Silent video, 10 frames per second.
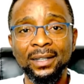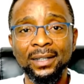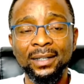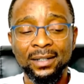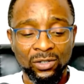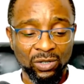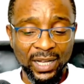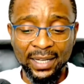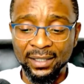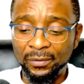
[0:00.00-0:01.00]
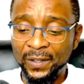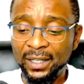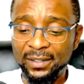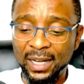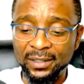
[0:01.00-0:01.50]
So the ideal thing is
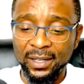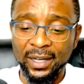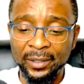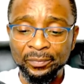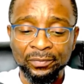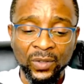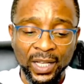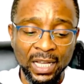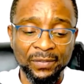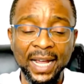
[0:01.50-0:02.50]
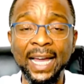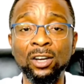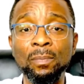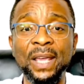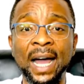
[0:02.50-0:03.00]
that if they cannot
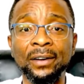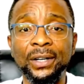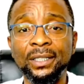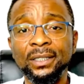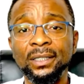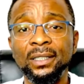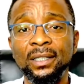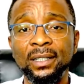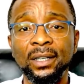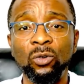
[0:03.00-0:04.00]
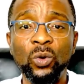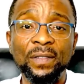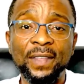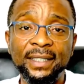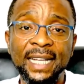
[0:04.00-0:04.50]
be angry with
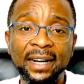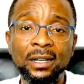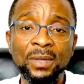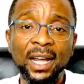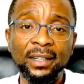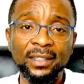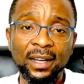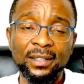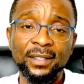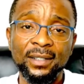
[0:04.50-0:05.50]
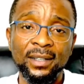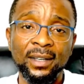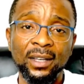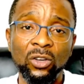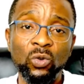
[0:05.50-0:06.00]
their criminal leaders,
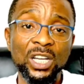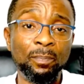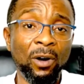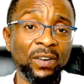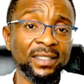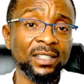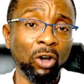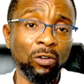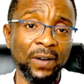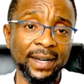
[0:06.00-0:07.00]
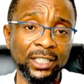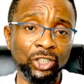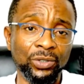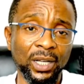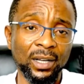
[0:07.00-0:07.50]
with the poverty all over
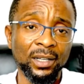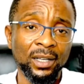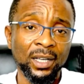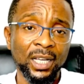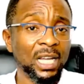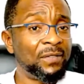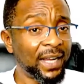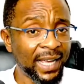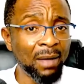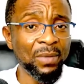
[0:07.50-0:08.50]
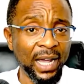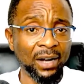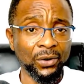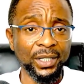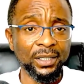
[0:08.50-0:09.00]
Nigeria, if they can't be
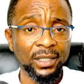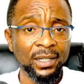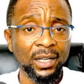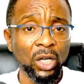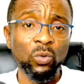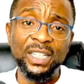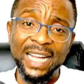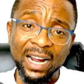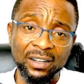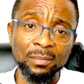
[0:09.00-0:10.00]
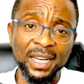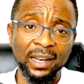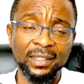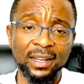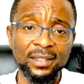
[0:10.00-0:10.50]
angry with their criminal
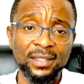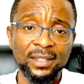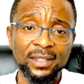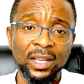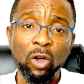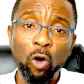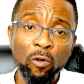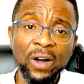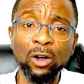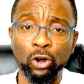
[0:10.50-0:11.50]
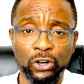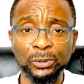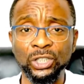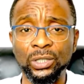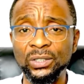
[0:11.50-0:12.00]
leaders over
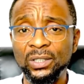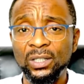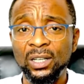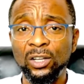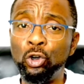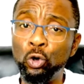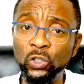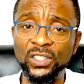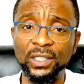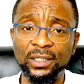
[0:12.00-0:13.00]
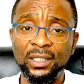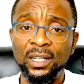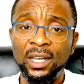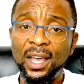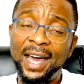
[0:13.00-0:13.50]
corruption, looting,
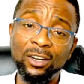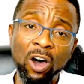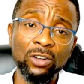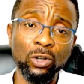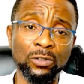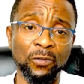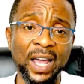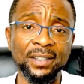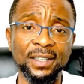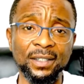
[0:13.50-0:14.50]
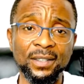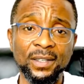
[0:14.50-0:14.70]
and all those vices,